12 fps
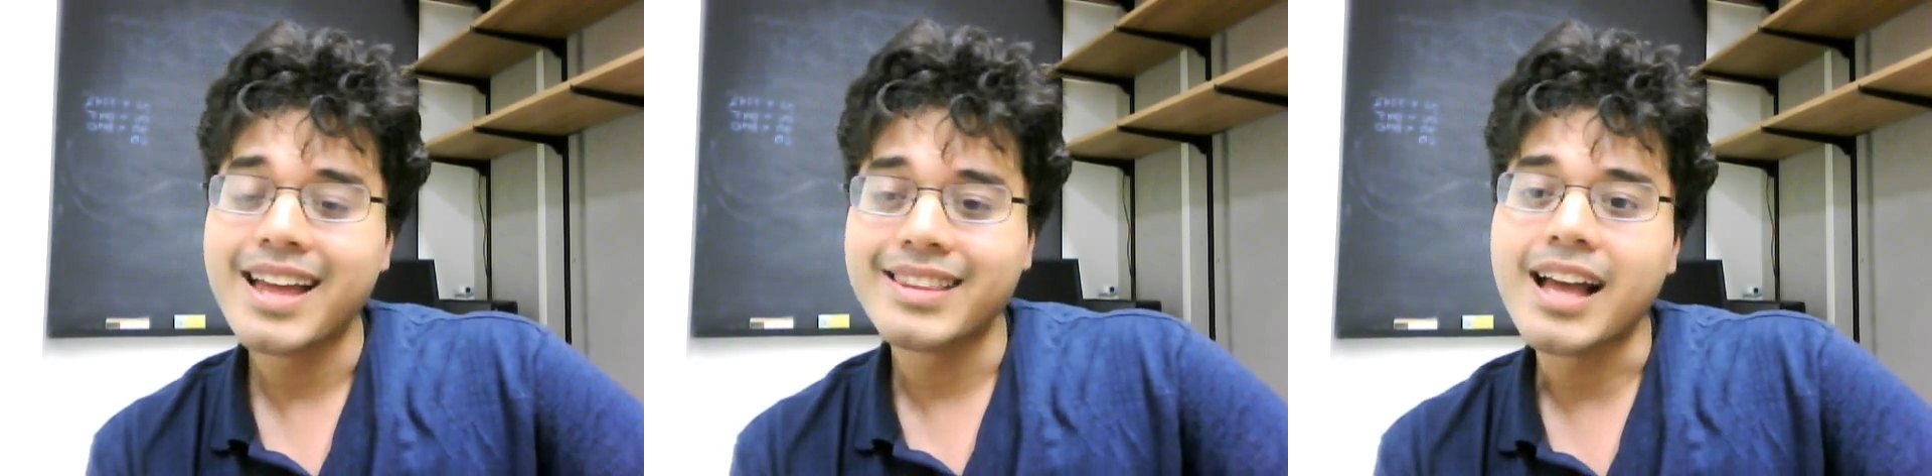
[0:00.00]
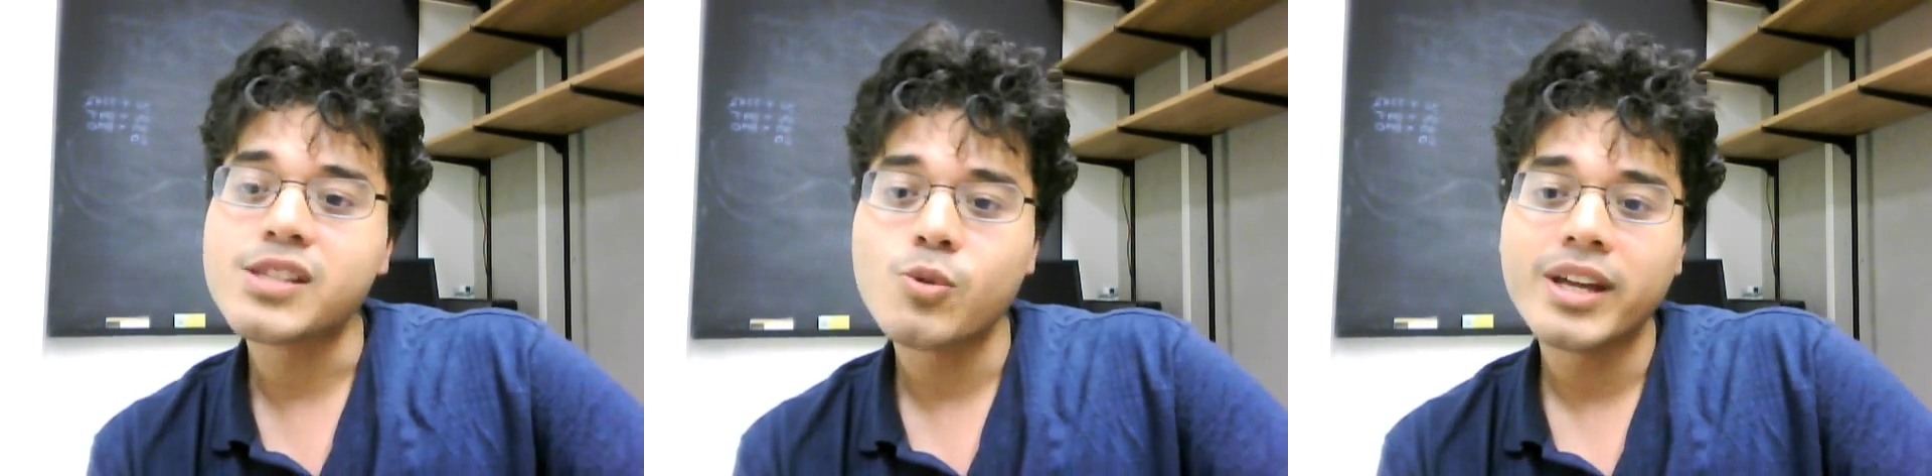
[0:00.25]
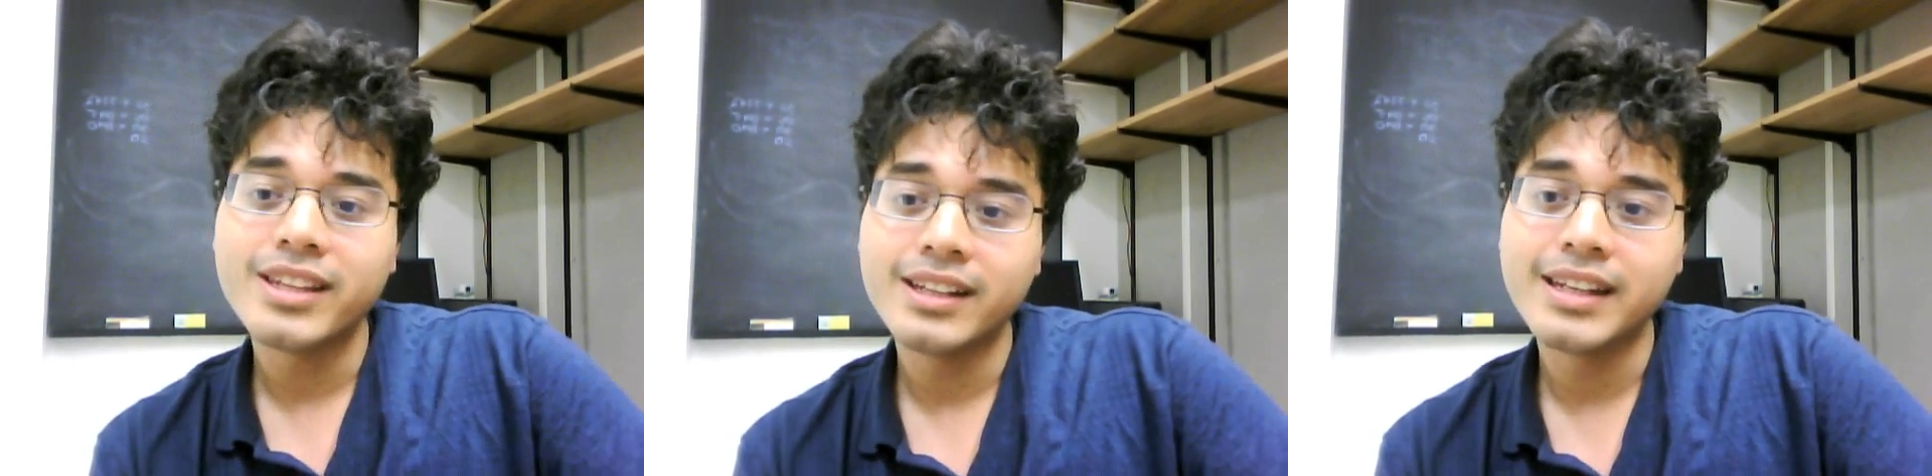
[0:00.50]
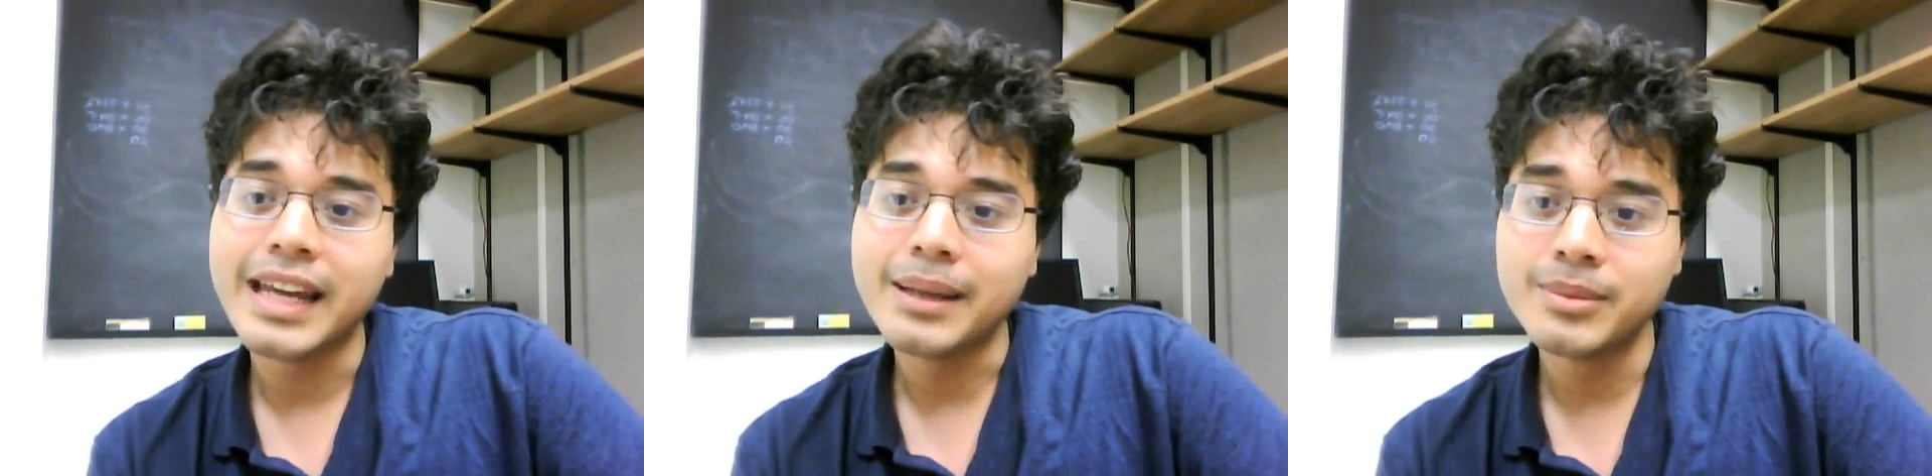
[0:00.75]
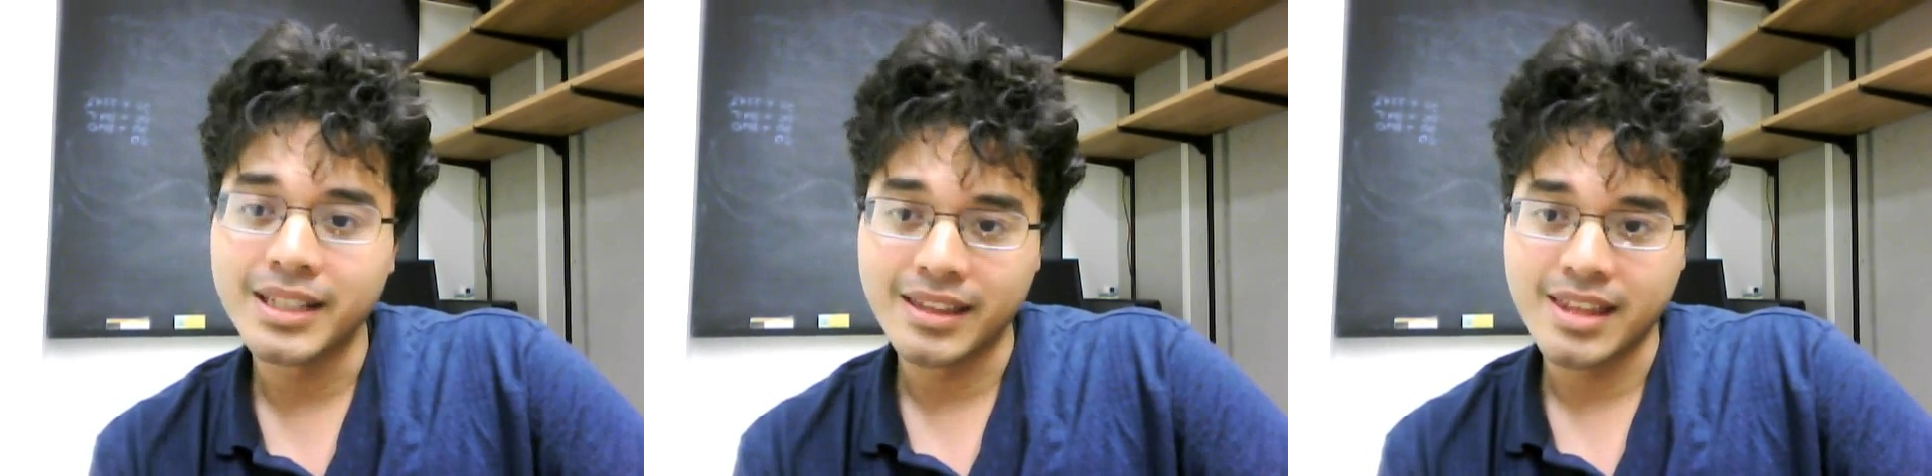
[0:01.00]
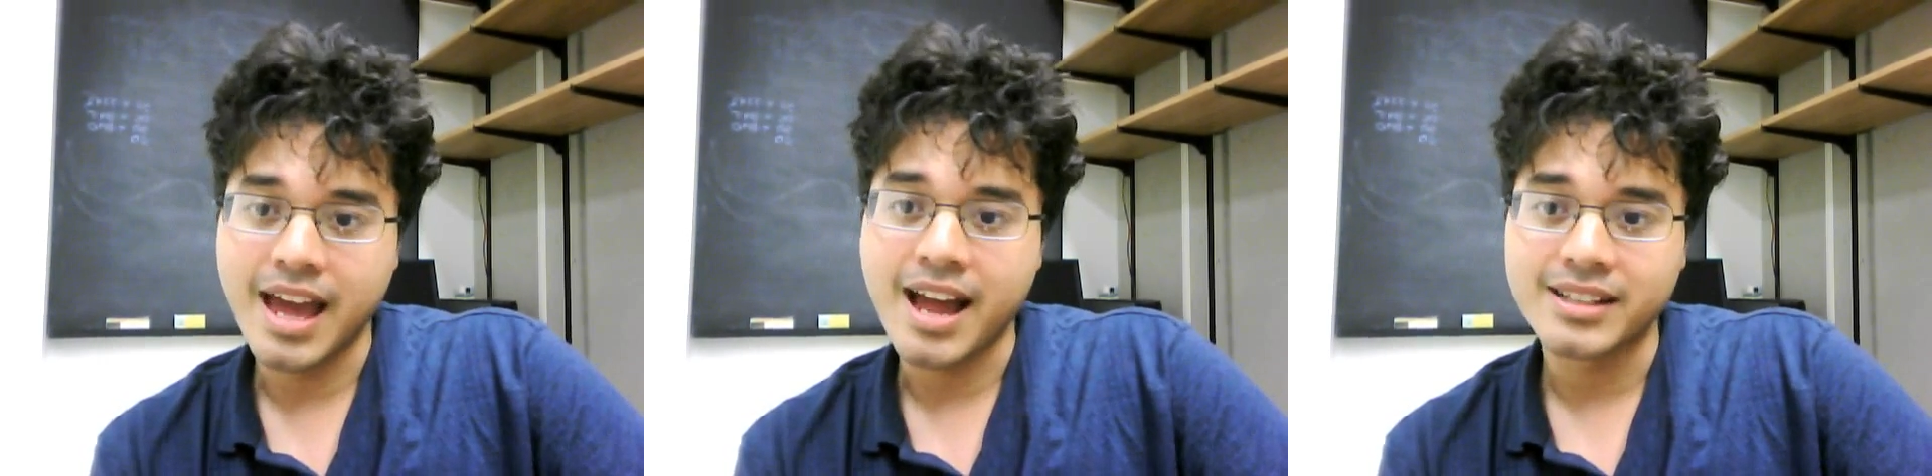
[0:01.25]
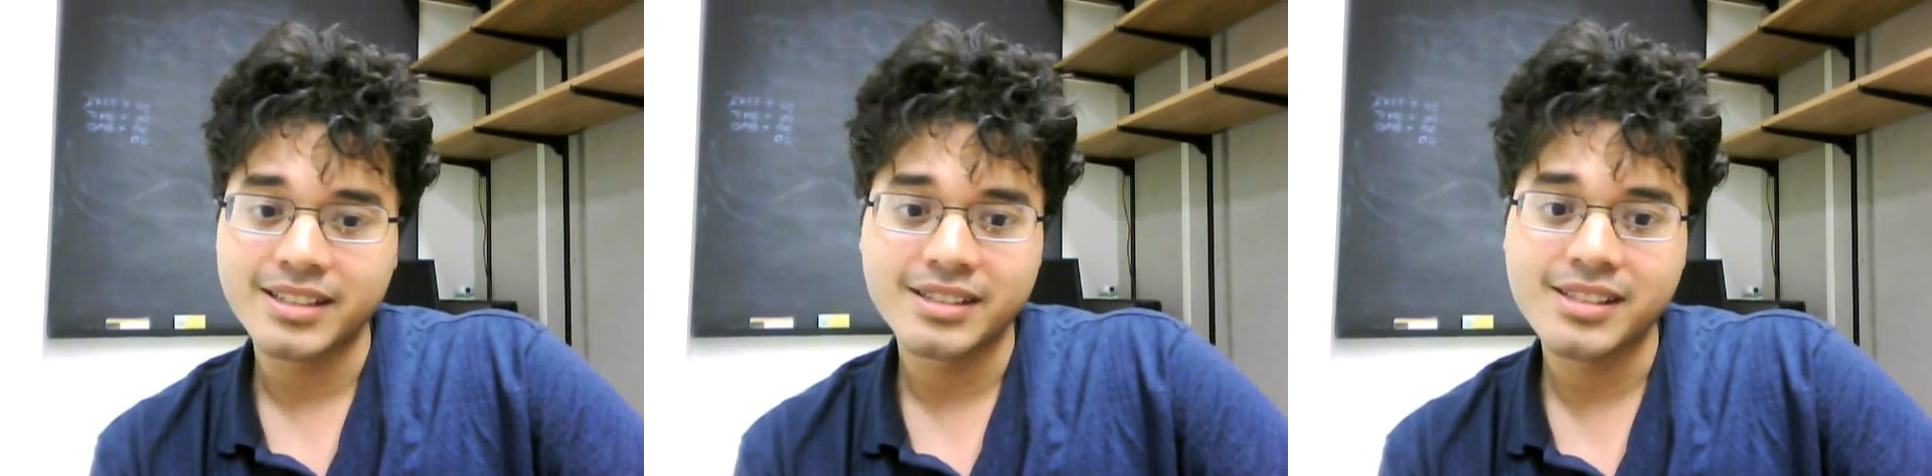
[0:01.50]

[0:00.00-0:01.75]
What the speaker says: And that's why they named it that.